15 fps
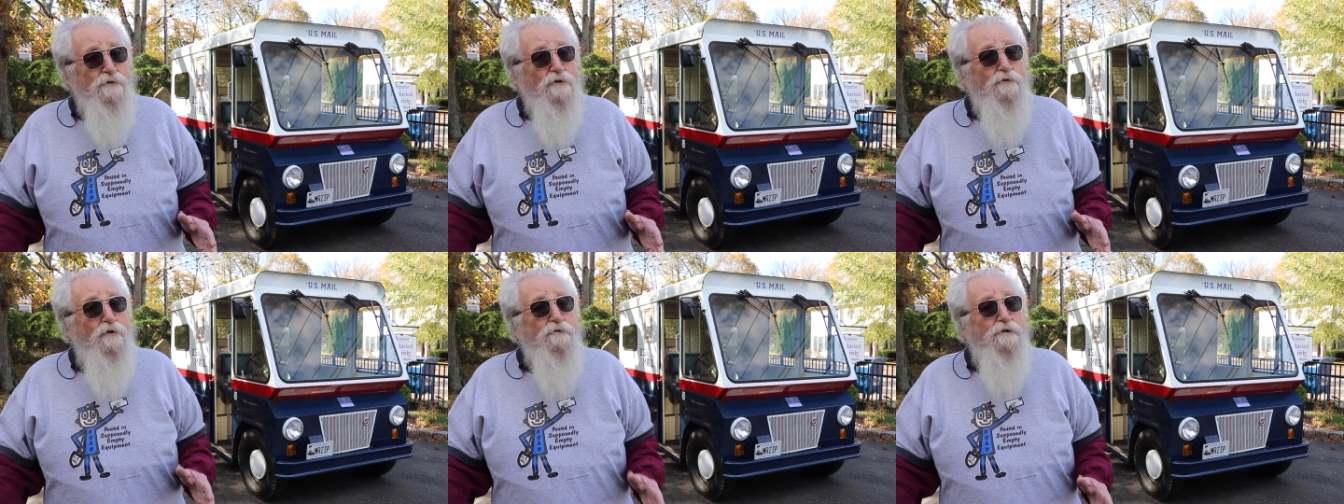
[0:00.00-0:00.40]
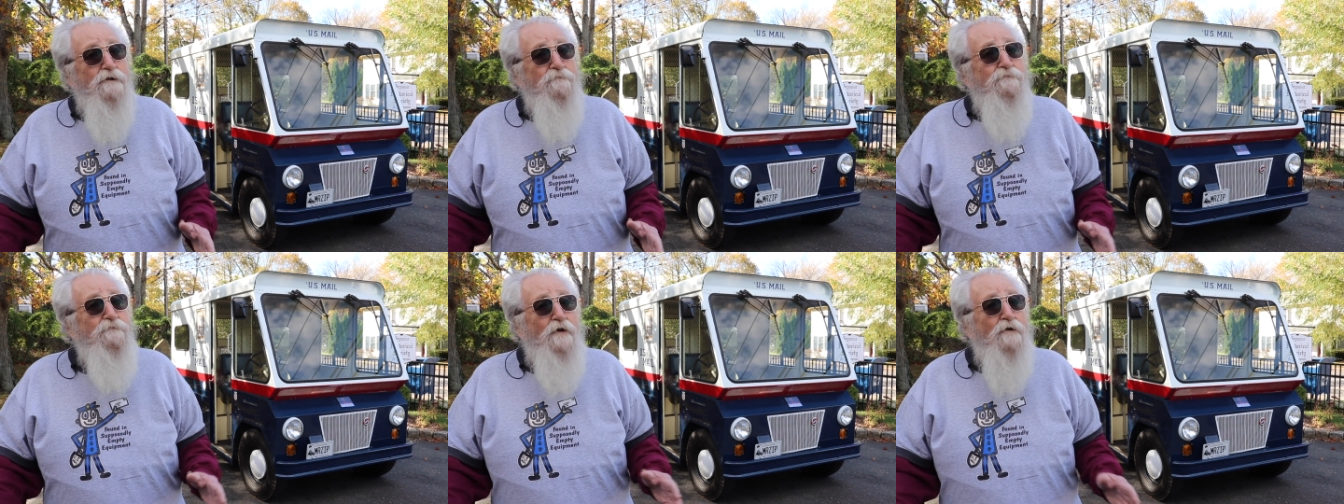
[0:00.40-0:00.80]
go to
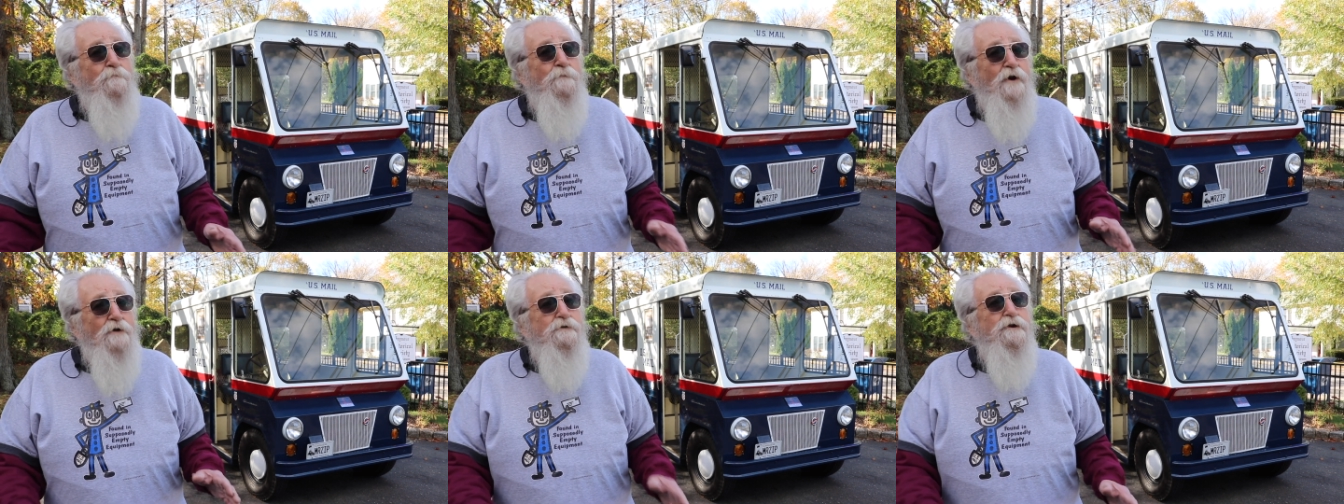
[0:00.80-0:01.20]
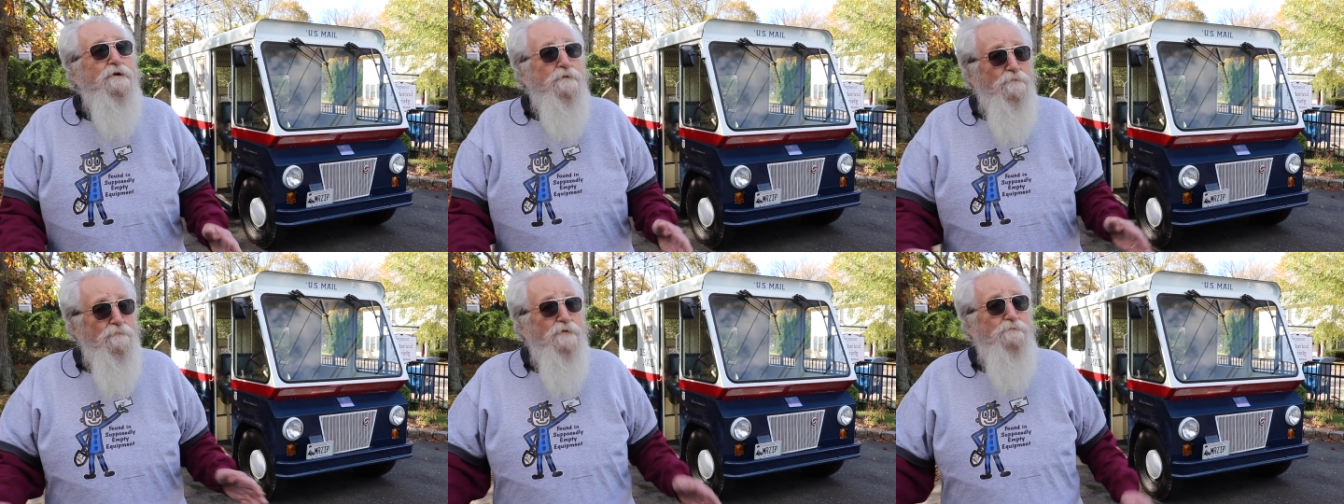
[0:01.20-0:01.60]
the farm
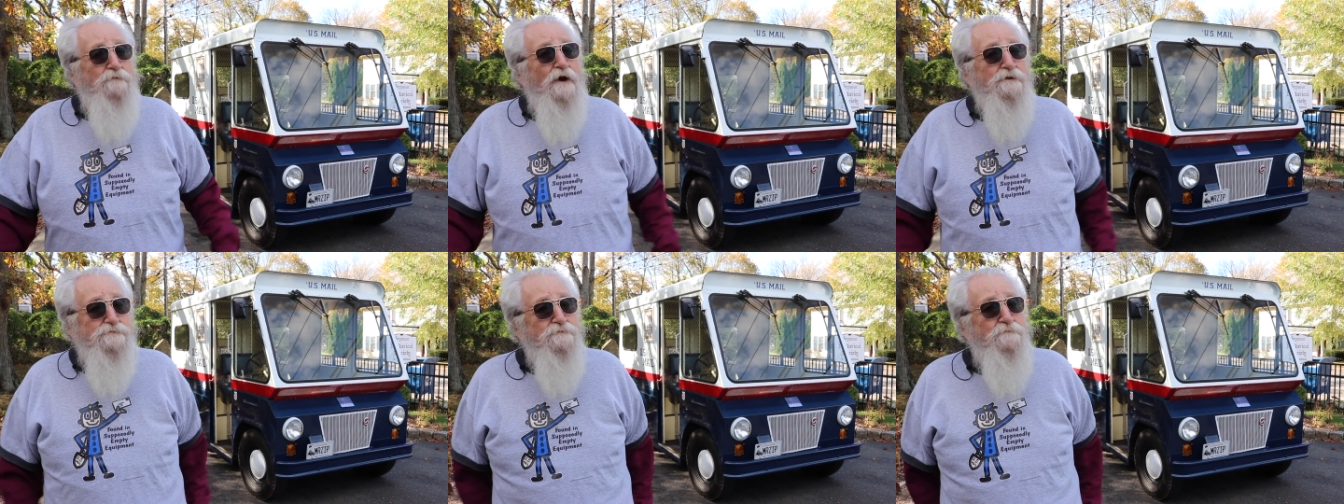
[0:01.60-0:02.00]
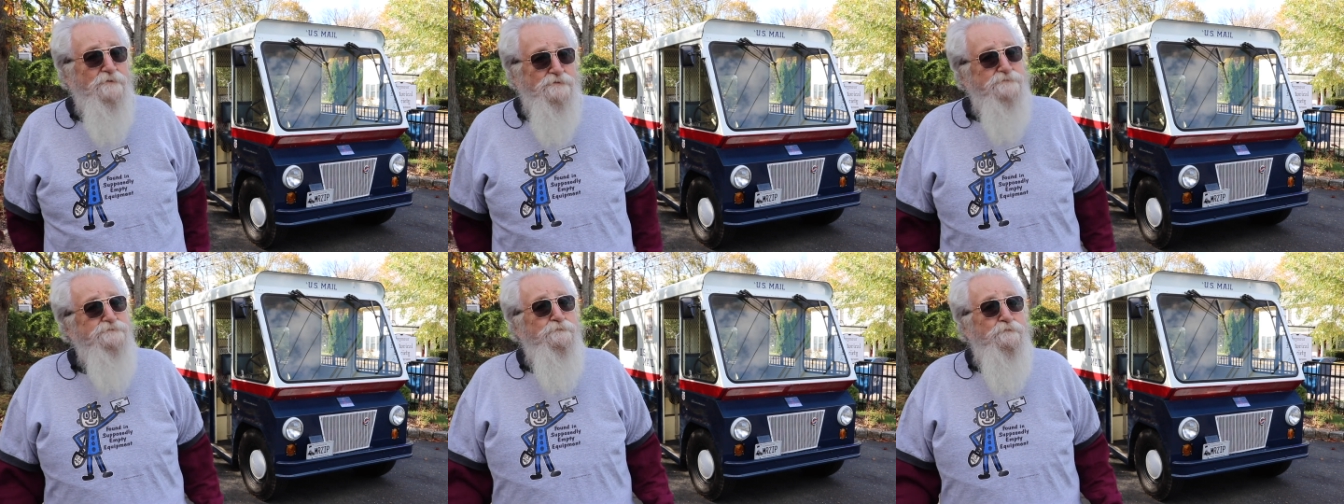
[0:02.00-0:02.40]
market with
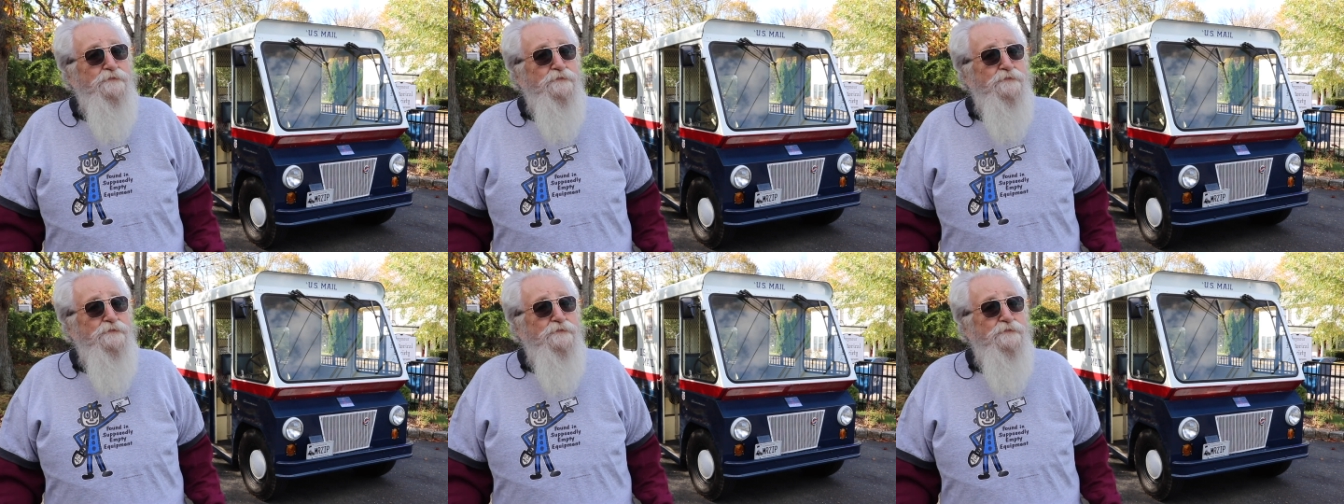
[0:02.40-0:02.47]
vegetables.